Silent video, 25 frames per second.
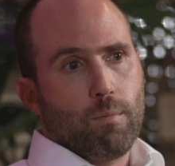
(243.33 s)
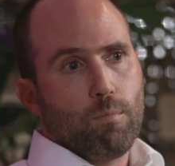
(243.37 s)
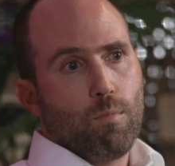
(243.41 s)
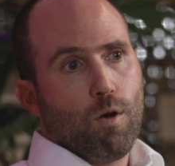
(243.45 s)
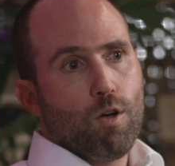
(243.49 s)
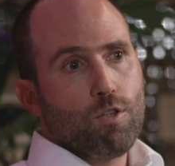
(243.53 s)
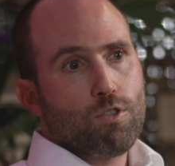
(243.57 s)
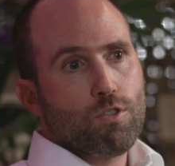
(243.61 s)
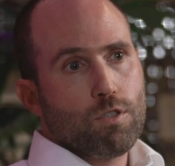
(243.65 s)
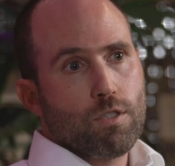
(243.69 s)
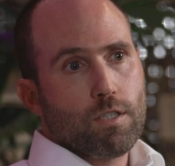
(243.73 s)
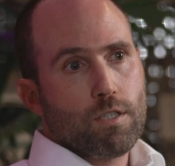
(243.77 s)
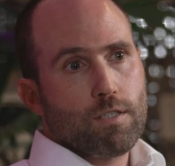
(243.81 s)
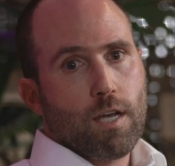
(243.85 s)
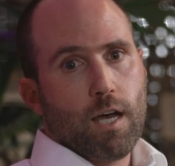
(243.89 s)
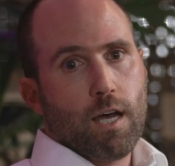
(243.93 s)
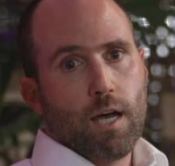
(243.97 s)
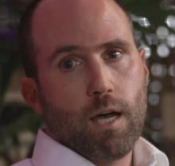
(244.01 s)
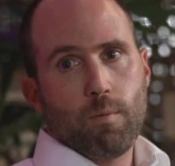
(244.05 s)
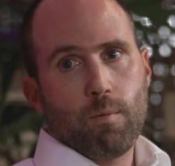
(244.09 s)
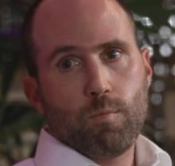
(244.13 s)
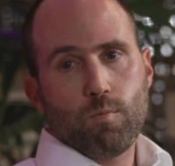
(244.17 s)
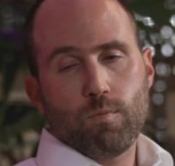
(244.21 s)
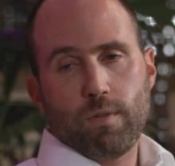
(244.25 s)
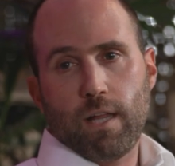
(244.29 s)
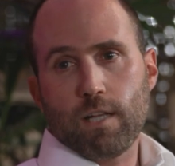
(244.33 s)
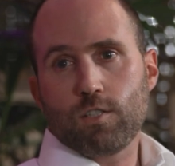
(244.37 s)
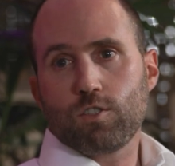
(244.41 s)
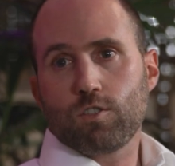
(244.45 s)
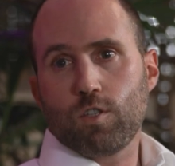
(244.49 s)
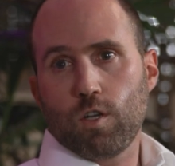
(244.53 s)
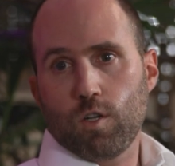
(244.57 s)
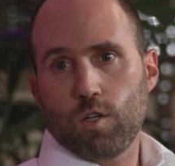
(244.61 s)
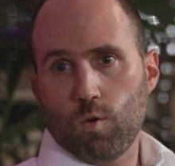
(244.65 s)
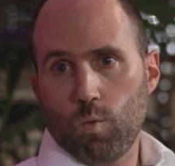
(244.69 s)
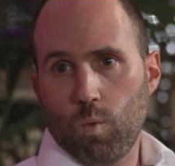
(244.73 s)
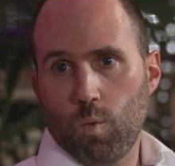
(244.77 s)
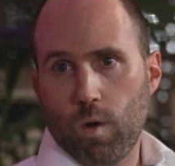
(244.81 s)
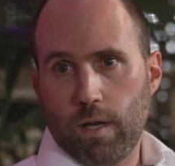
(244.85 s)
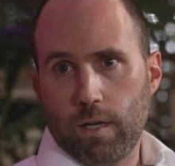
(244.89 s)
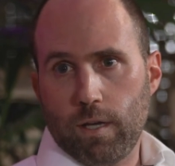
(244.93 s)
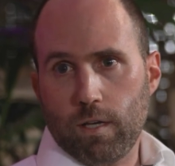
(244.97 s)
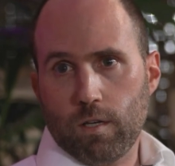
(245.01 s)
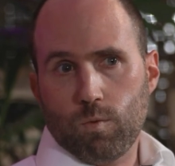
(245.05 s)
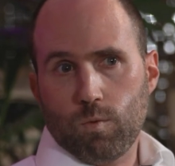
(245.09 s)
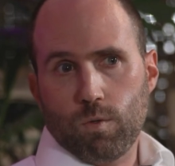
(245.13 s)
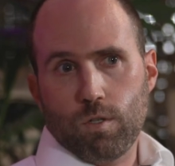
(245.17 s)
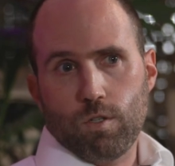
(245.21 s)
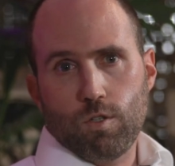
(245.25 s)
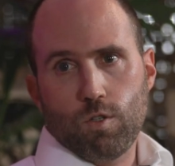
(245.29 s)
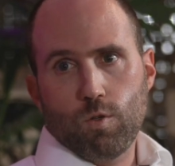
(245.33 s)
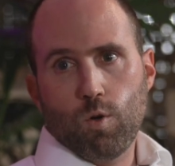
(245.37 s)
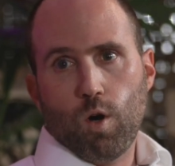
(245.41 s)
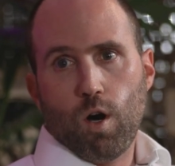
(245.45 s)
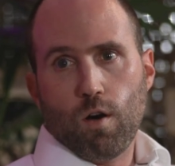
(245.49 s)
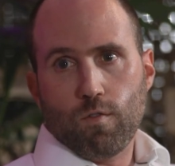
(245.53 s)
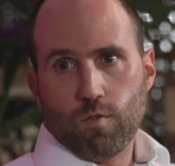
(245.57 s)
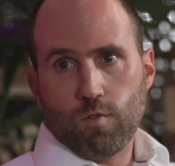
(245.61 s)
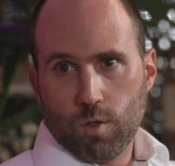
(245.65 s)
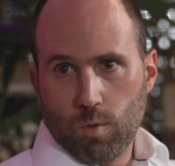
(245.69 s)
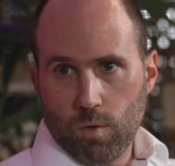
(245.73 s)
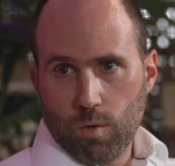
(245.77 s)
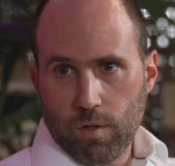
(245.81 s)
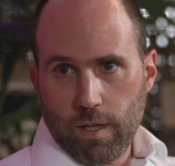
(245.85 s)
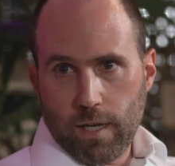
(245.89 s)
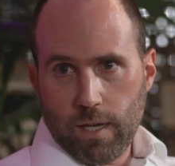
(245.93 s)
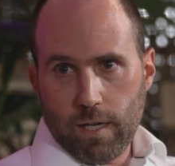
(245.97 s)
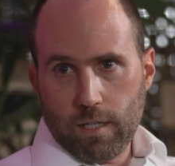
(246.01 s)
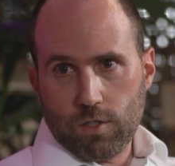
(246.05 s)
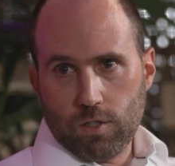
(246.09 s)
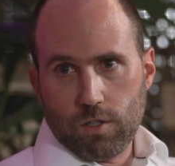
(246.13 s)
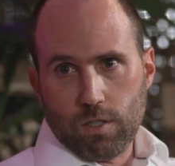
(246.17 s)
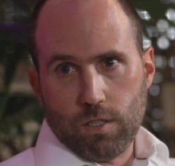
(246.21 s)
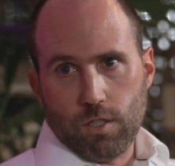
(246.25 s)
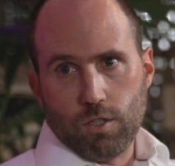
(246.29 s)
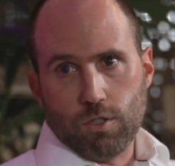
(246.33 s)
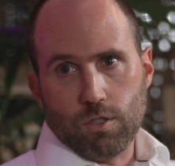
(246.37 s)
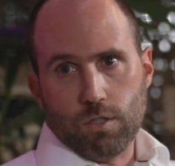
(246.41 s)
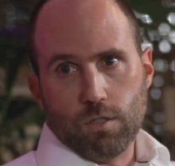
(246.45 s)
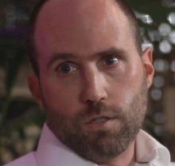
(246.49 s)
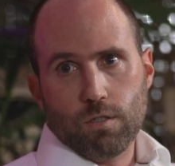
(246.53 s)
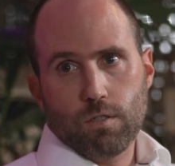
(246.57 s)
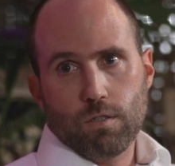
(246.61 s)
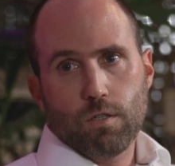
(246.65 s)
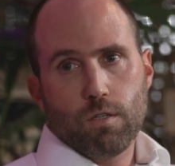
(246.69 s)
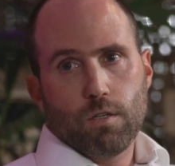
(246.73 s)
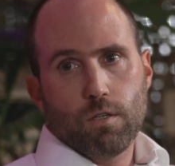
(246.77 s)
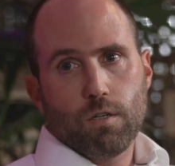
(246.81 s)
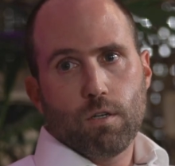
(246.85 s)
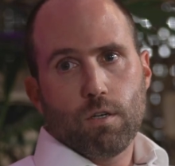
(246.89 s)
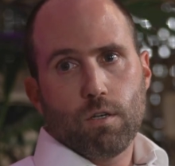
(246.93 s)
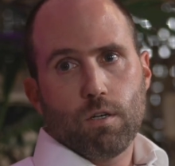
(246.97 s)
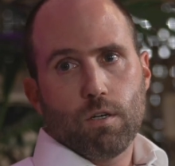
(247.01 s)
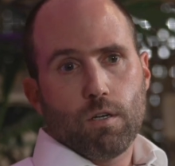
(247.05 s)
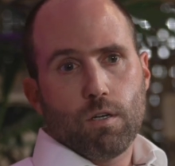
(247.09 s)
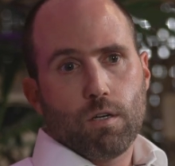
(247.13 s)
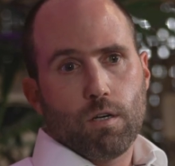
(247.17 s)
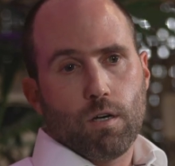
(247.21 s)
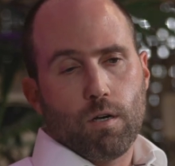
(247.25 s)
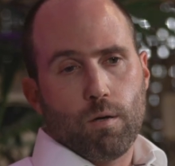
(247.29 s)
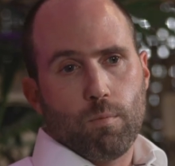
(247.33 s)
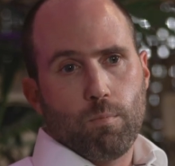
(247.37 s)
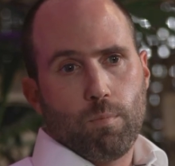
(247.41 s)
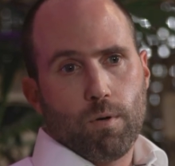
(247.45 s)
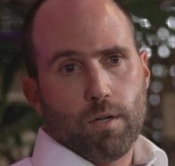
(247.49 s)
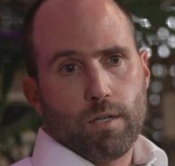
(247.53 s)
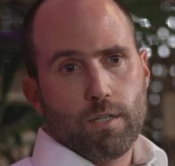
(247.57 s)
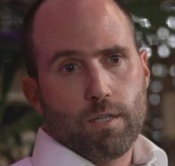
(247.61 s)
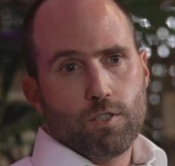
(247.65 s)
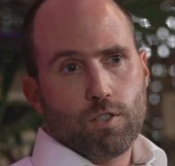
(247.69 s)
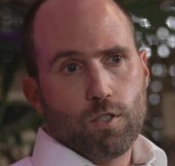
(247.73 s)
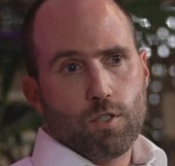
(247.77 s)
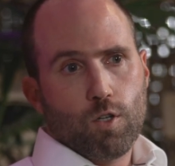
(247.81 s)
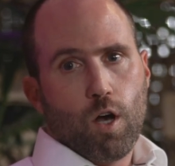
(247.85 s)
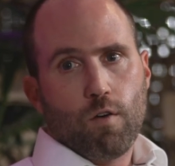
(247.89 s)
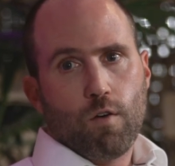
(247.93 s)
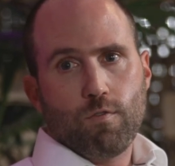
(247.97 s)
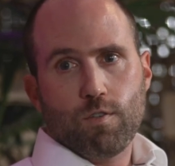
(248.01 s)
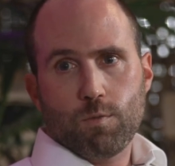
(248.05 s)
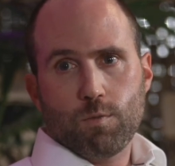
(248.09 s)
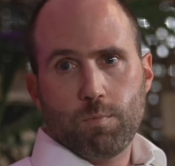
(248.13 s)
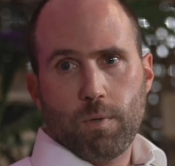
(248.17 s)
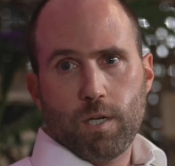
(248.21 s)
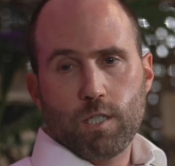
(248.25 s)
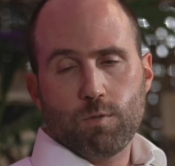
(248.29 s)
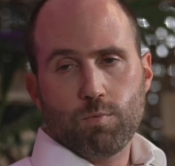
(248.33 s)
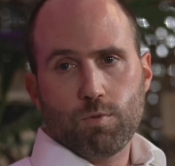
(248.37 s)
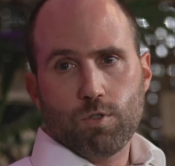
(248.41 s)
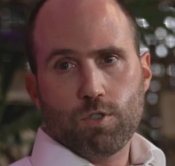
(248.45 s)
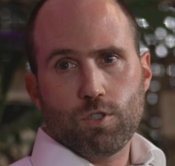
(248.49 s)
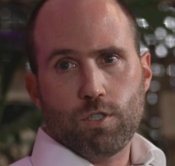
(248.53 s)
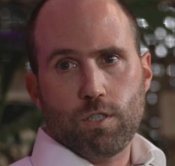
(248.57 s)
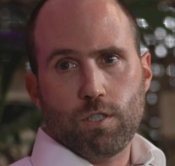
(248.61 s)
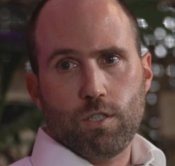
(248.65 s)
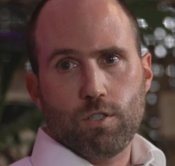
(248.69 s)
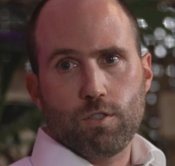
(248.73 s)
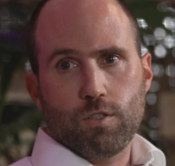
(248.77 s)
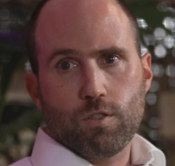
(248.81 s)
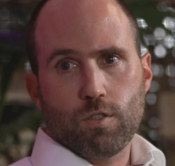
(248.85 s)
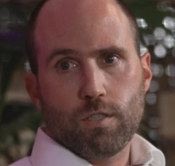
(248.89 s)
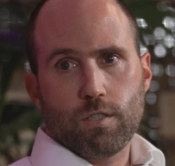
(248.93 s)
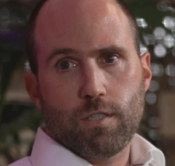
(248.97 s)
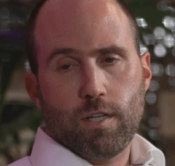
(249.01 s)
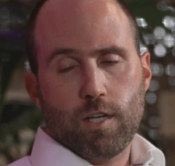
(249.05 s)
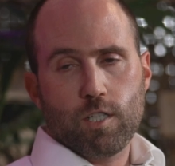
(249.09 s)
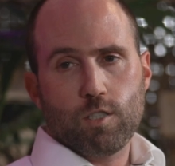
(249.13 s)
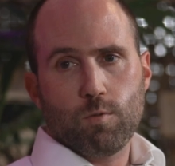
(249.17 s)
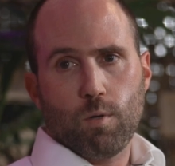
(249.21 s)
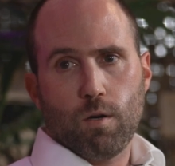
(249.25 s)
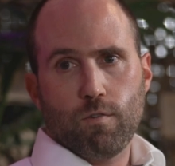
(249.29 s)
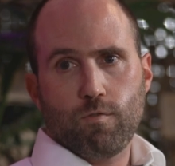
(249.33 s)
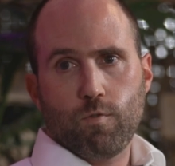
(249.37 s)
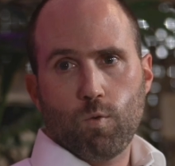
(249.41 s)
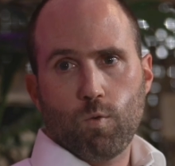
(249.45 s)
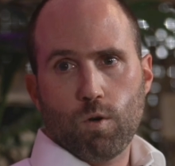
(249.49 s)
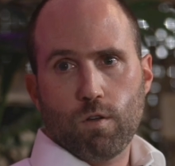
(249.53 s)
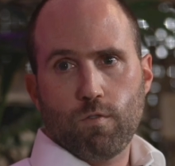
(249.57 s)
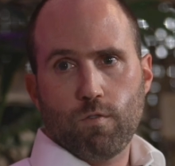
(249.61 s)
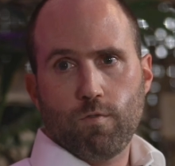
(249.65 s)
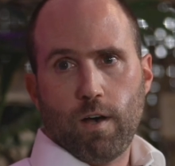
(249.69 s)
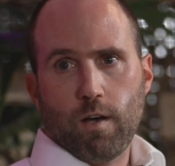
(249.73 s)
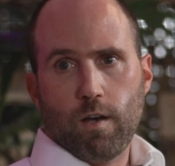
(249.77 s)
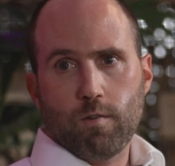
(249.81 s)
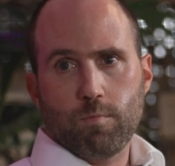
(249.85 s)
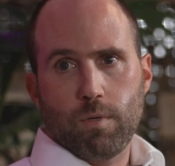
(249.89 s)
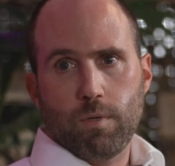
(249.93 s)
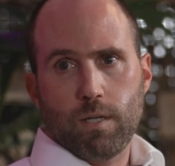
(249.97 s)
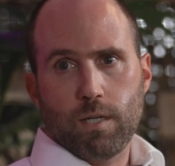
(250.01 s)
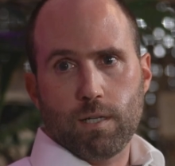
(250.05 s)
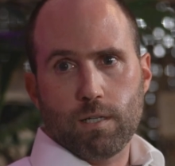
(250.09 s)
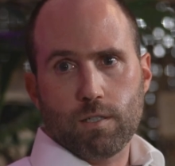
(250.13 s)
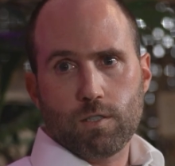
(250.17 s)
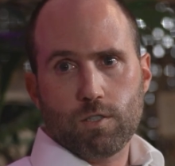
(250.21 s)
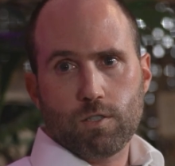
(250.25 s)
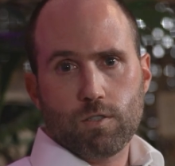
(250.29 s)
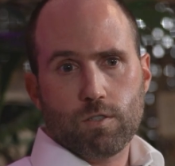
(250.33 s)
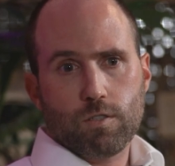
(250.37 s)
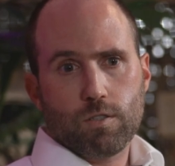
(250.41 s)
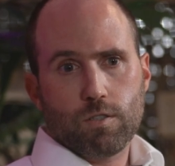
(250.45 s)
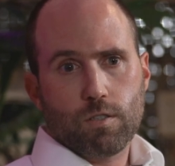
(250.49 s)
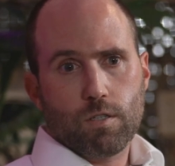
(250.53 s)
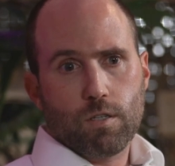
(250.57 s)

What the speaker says: Most of the time that's done awake. We do offer it with anesthesia, but it's an office-based procedure. It takes about 45 minutes,